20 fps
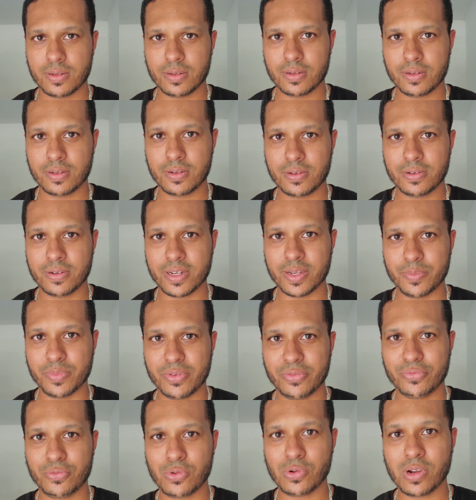Alright,
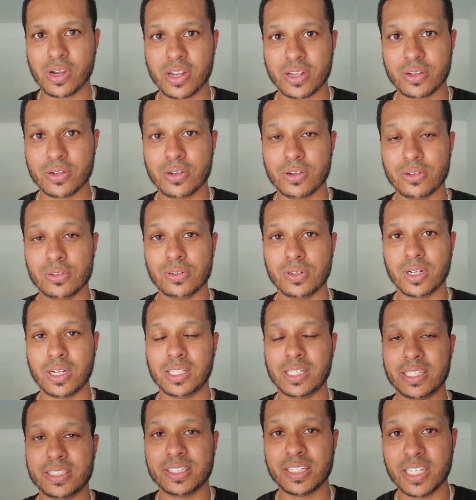before I go, I
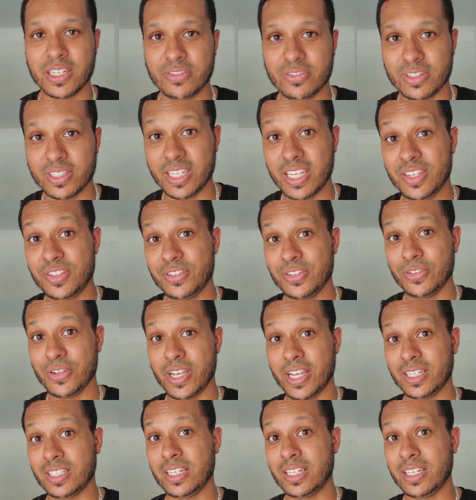like to give an Easter egg.